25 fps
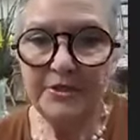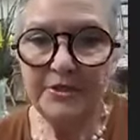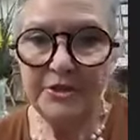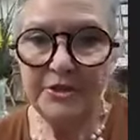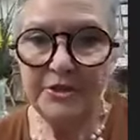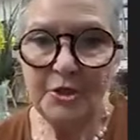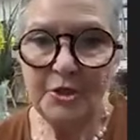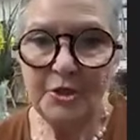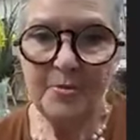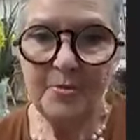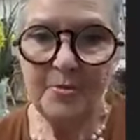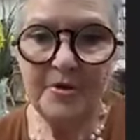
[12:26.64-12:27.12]

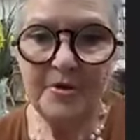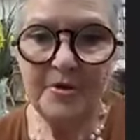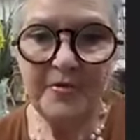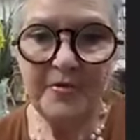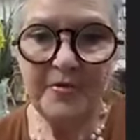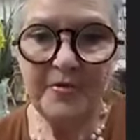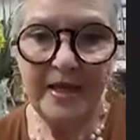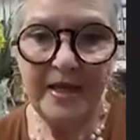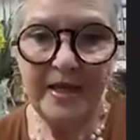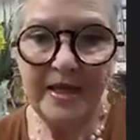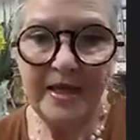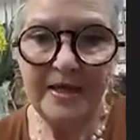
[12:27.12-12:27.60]
Determine
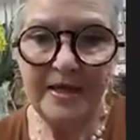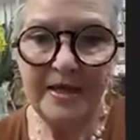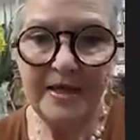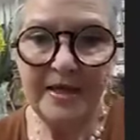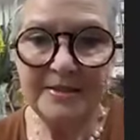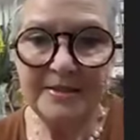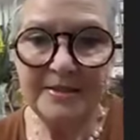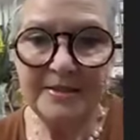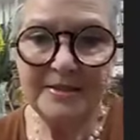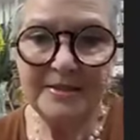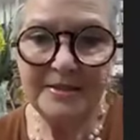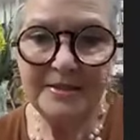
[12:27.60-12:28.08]
that.
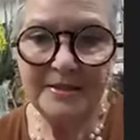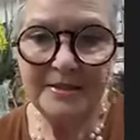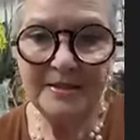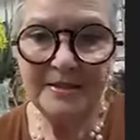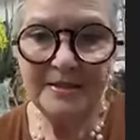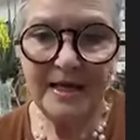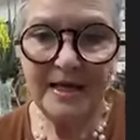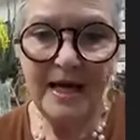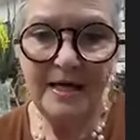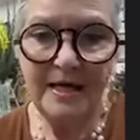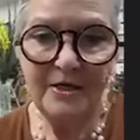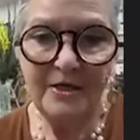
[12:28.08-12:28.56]

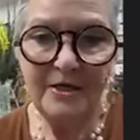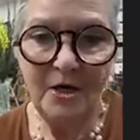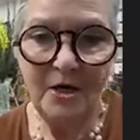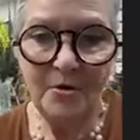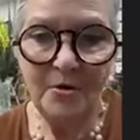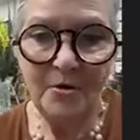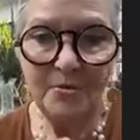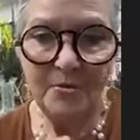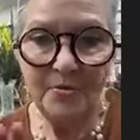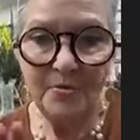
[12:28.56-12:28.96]
I know.